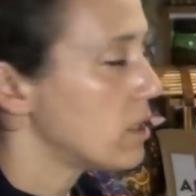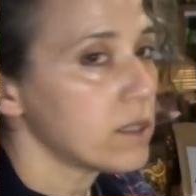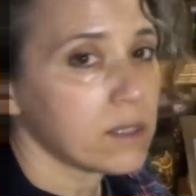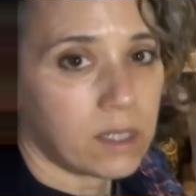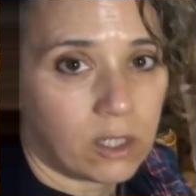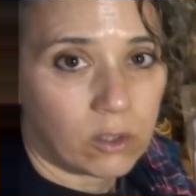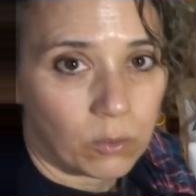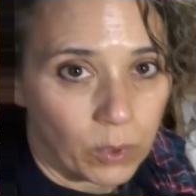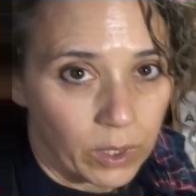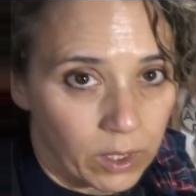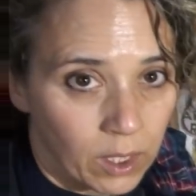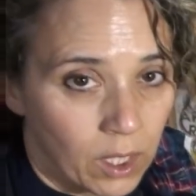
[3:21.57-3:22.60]

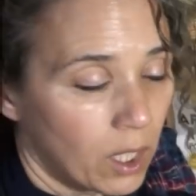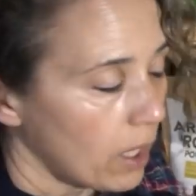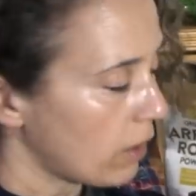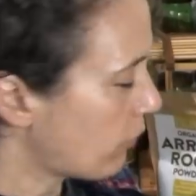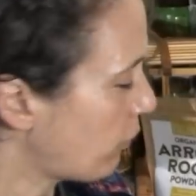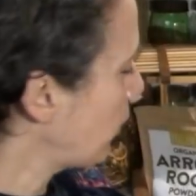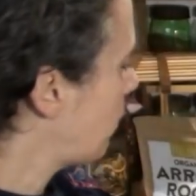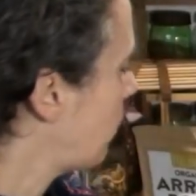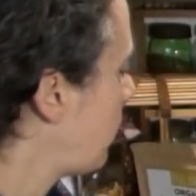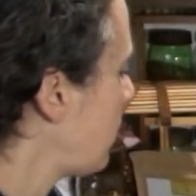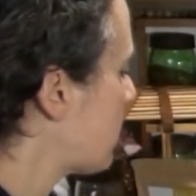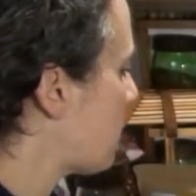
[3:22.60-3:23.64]
cedarwood, and for
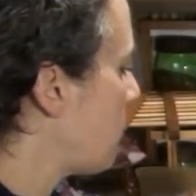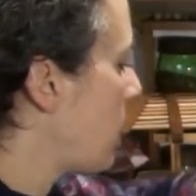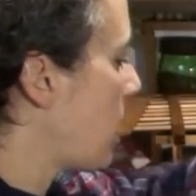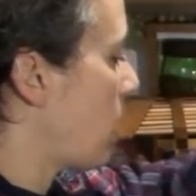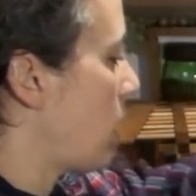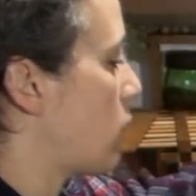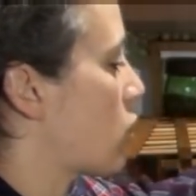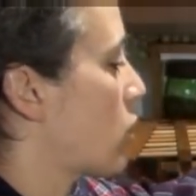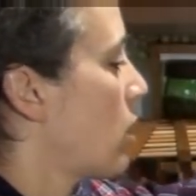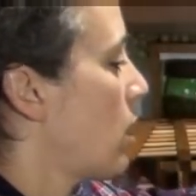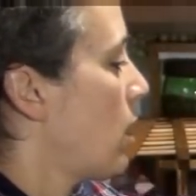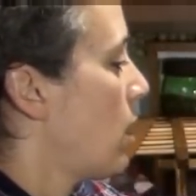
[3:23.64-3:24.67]
this much
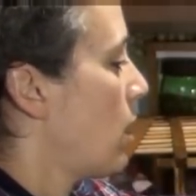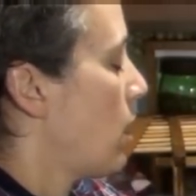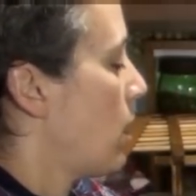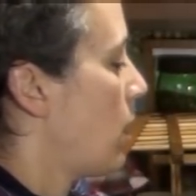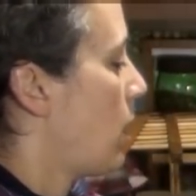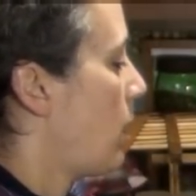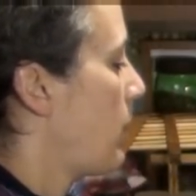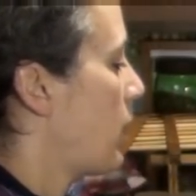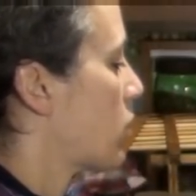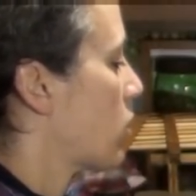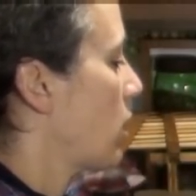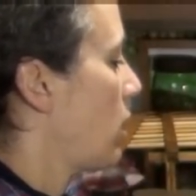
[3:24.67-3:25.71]
I'm
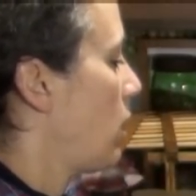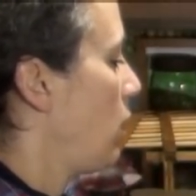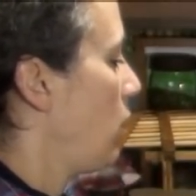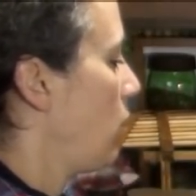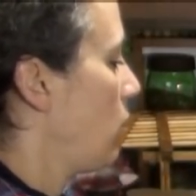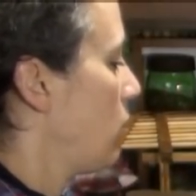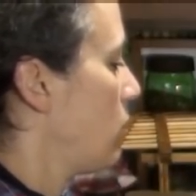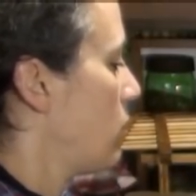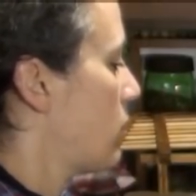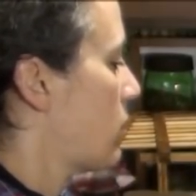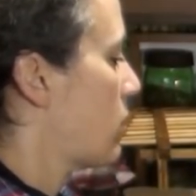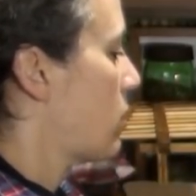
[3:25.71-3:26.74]
actually going to
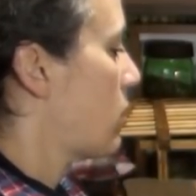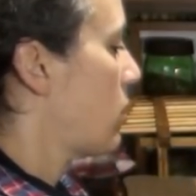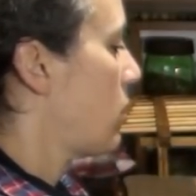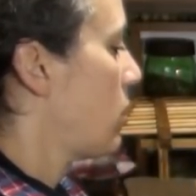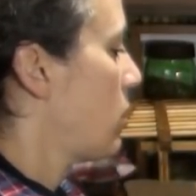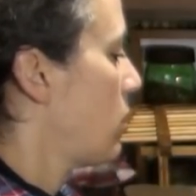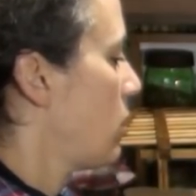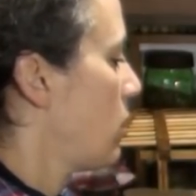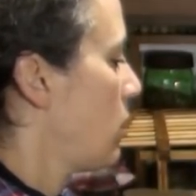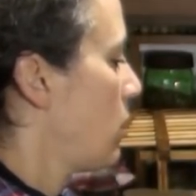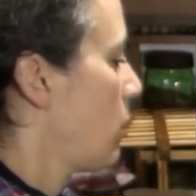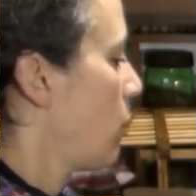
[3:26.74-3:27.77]
use
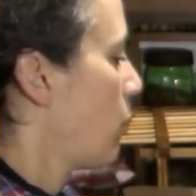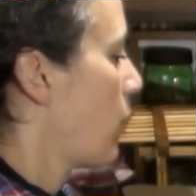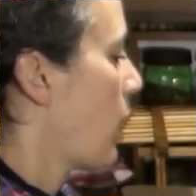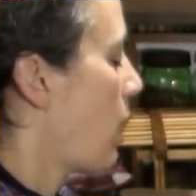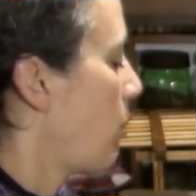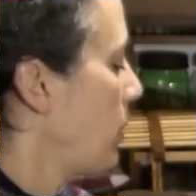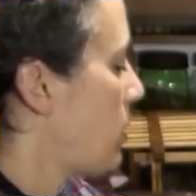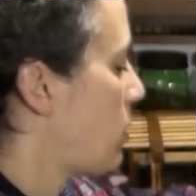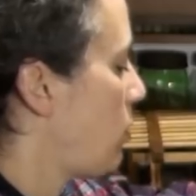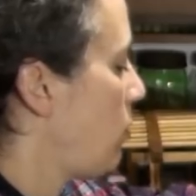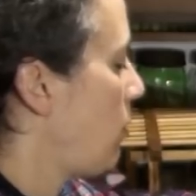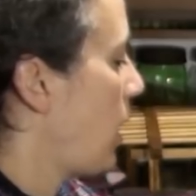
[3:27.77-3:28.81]
probably
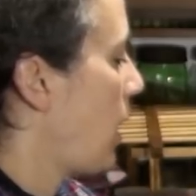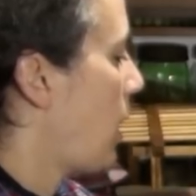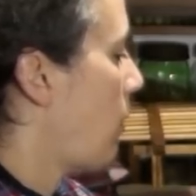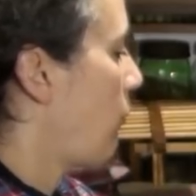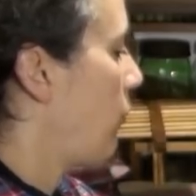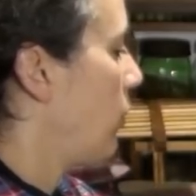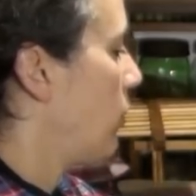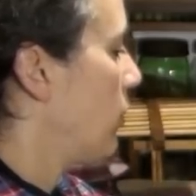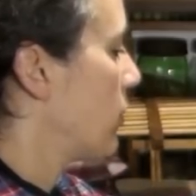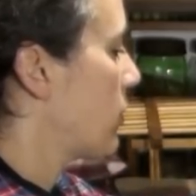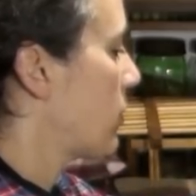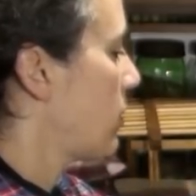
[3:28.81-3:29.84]
2
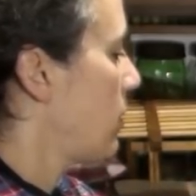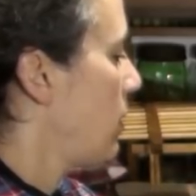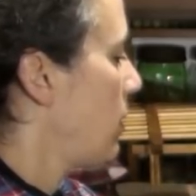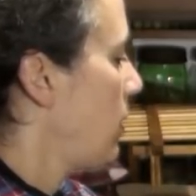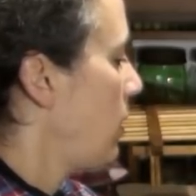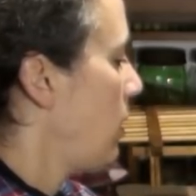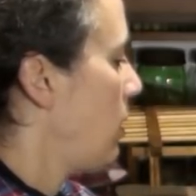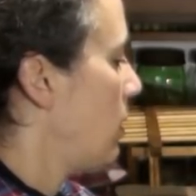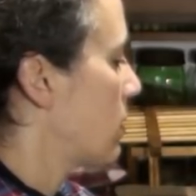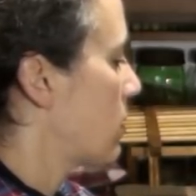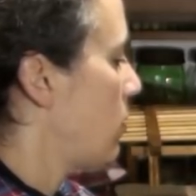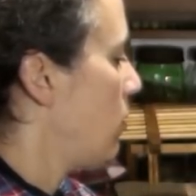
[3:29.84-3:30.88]
capfuls in
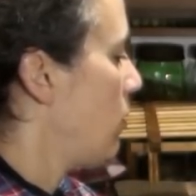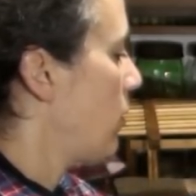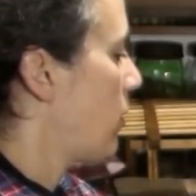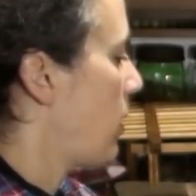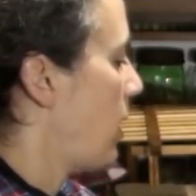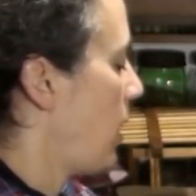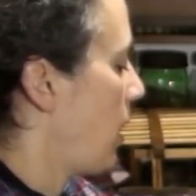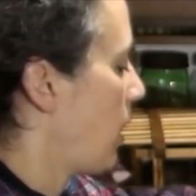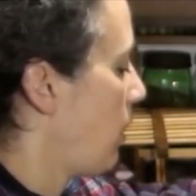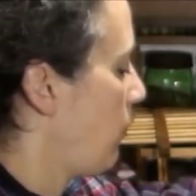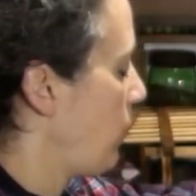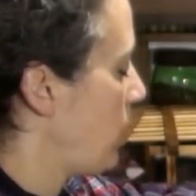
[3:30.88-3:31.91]
this whole thing
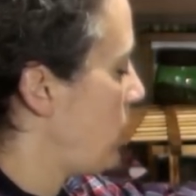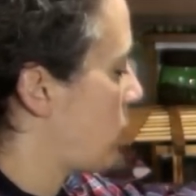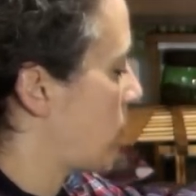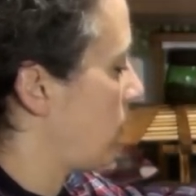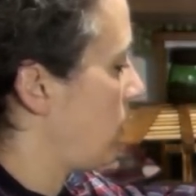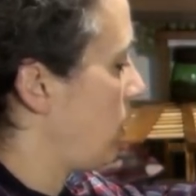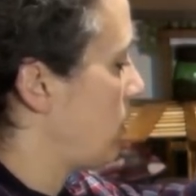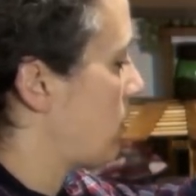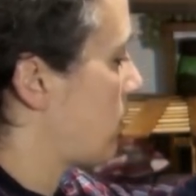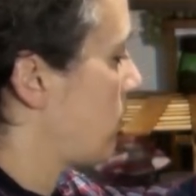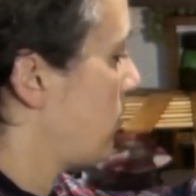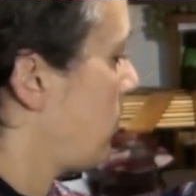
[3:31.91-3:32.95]
of each of these.